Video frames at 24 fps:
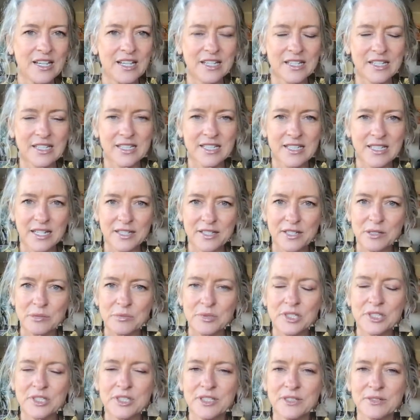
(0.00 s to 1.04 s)

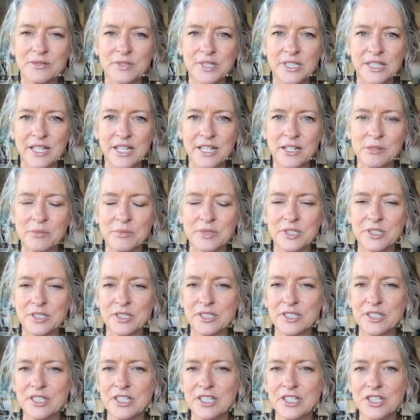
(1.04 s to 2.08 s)
accessible and relatable
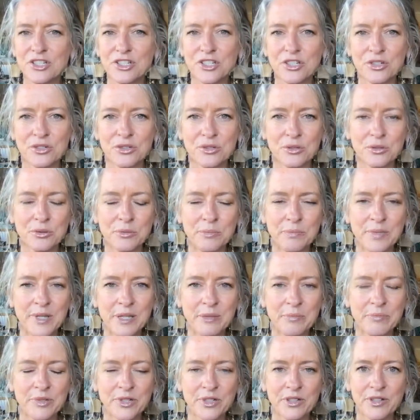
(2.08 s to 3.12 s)
to
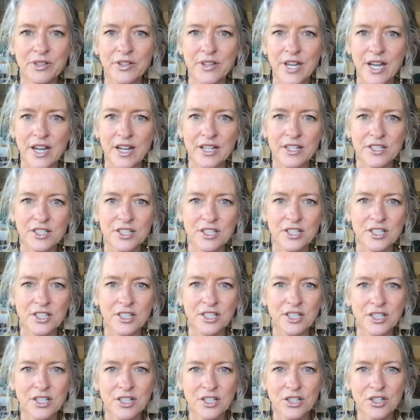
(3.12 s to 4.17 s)
people that,
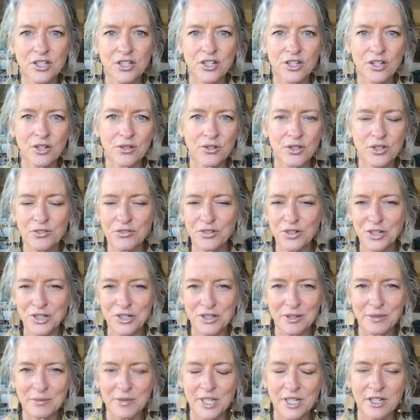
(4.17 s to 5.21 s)
you know, you've heard
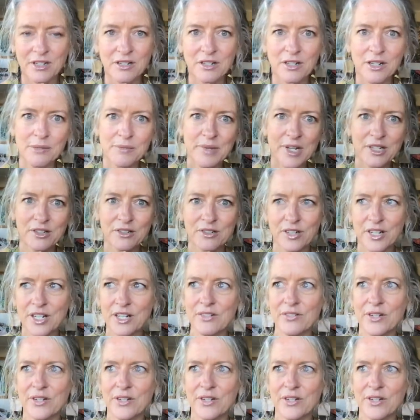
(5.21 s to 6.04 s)
them like, oh, I'm not creative.